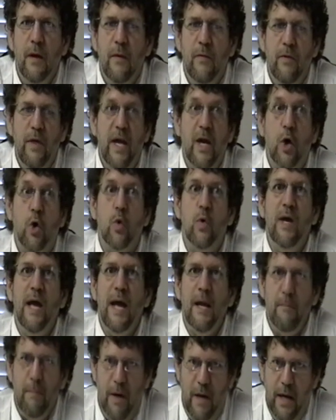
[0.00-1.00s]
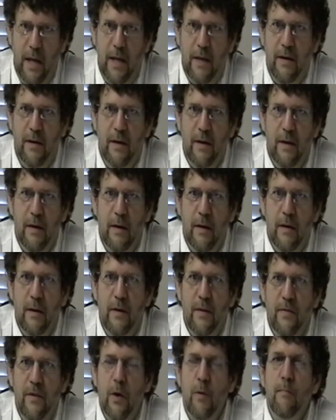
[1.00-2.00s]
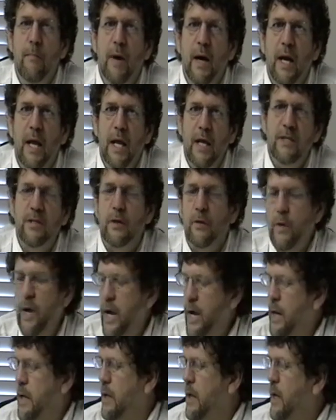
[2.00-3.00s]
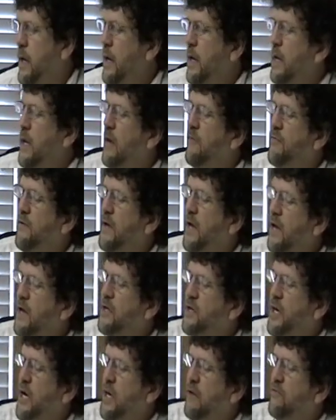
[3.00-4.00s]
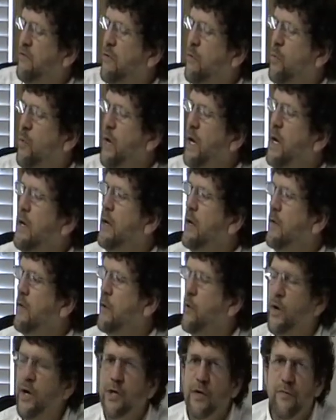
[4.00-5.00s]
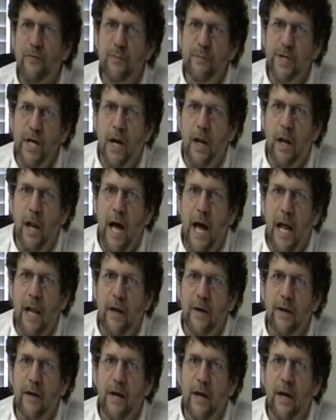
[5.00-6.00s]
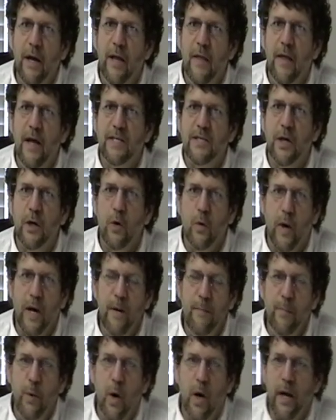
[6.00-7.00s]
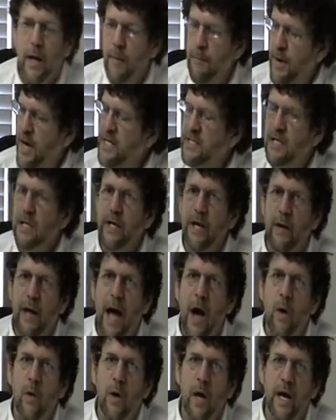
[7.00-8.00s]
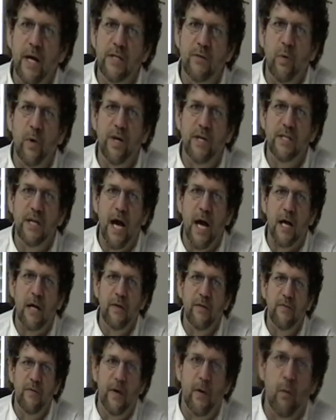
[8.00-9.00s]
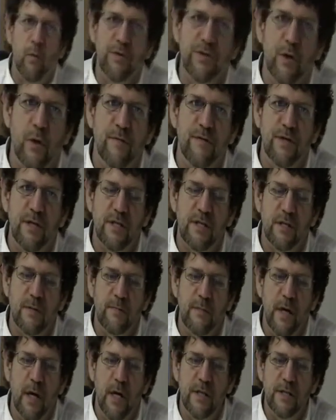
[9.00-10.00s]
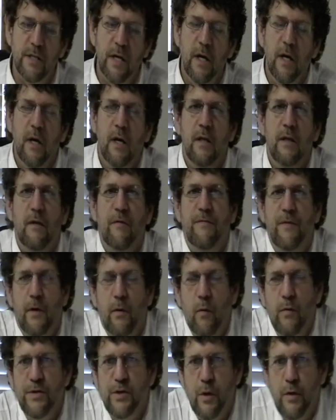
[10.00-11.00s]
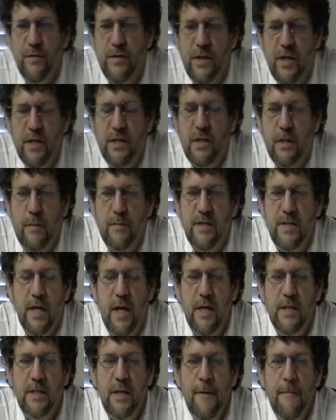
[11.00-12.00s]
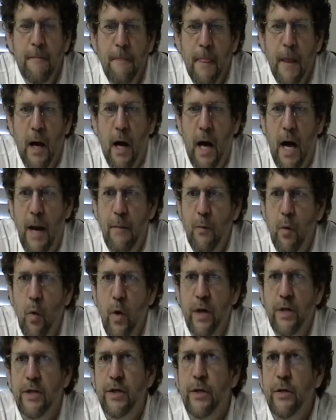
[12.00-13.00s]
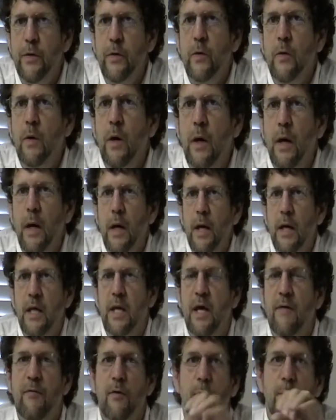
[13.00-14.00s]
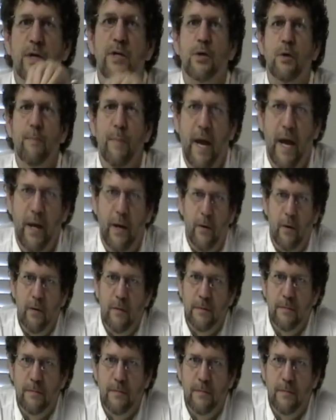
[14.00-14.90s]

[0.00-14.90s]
They create money. Their money is created. If you get a chance to read Creature from Jekyll Island, that's a great book. Basically, it outlines what exactly the Federal Reserve System does. The Federal Reserve System says, I'm going to give you, Mr. Banker,